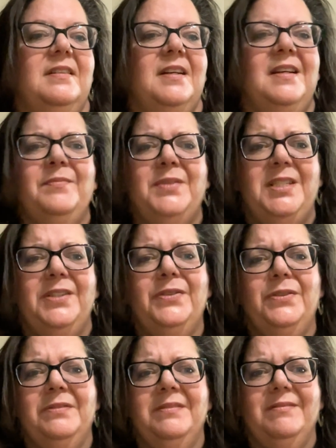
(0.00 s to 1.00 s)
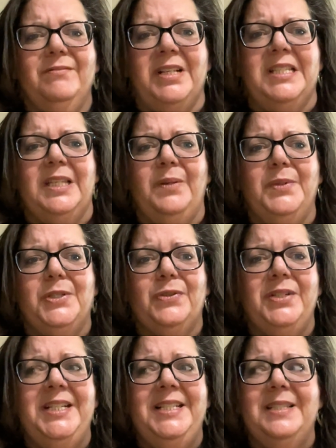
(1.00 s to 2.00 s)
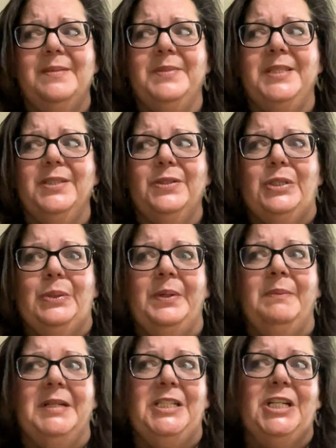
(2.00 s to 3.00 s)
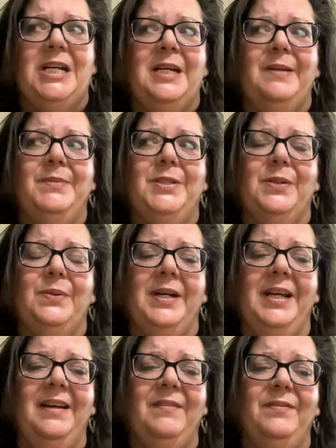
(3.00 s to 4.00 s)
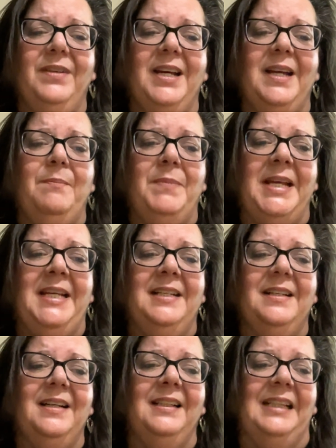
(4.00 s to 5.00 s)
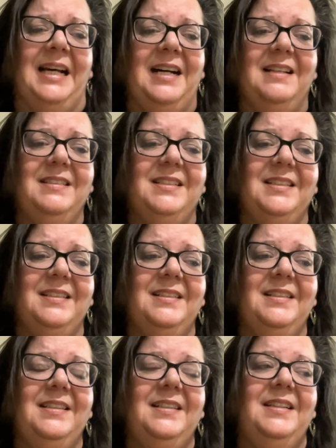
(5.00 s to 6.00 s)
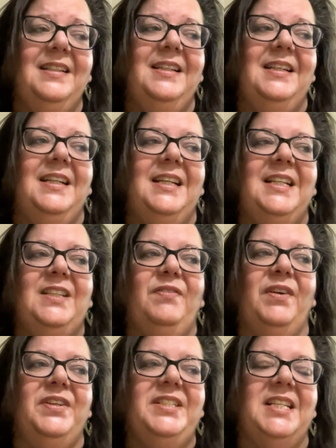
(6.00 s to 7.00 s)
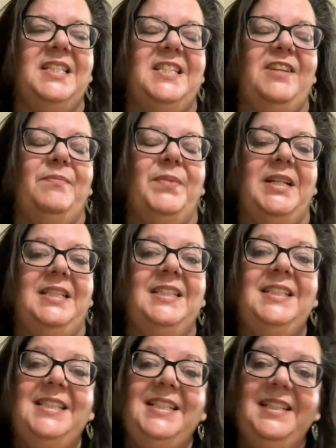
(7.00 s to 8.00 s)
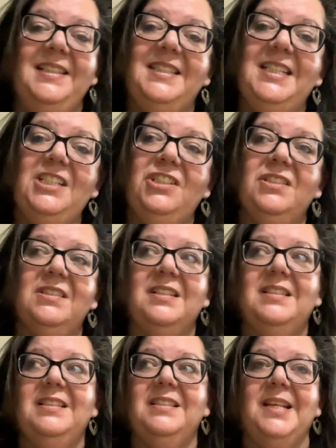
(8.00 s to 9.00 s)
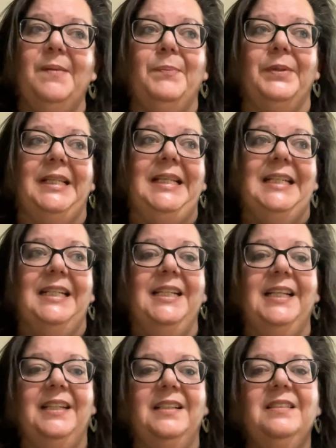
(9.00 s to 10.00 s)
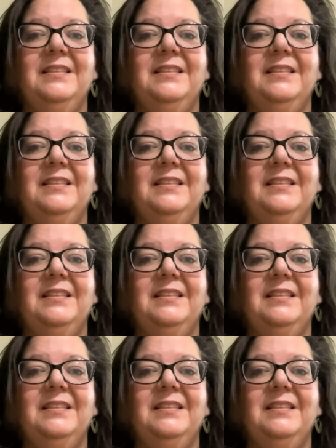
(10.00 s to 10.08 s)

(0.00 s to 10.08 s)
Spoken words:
I'm still wrestling with screens. I'm still doing my job. So I bang it a lot. And it's very sensitive, but it didn't need stitches because it stopped bleeding and